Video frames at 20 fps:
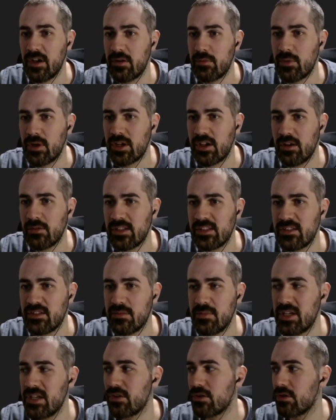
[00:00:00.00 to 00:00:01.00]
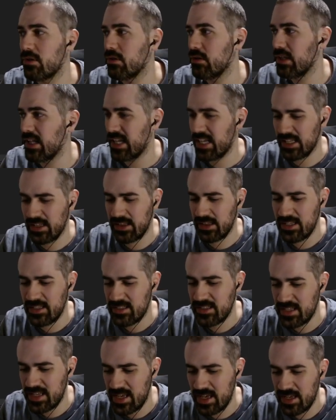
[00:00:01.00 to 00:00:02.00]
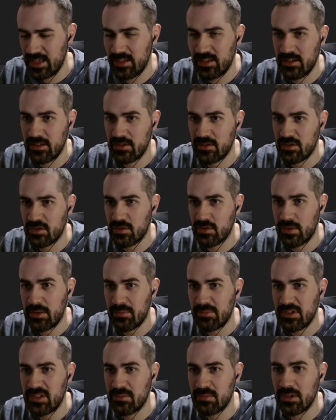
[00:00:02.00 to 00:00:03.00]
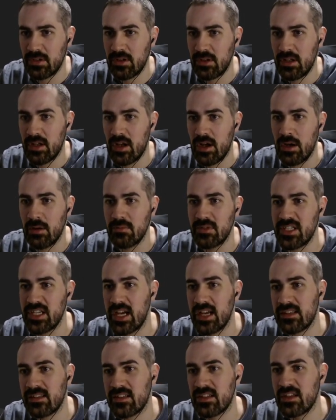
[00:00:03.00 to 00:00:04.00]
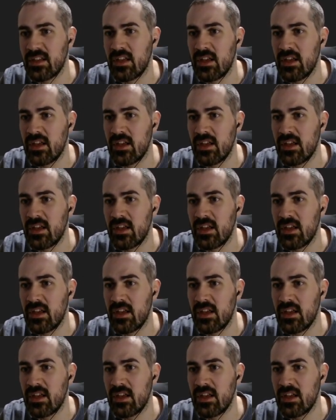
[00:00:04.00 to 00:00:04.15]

We're going to be calling this a scriptable object,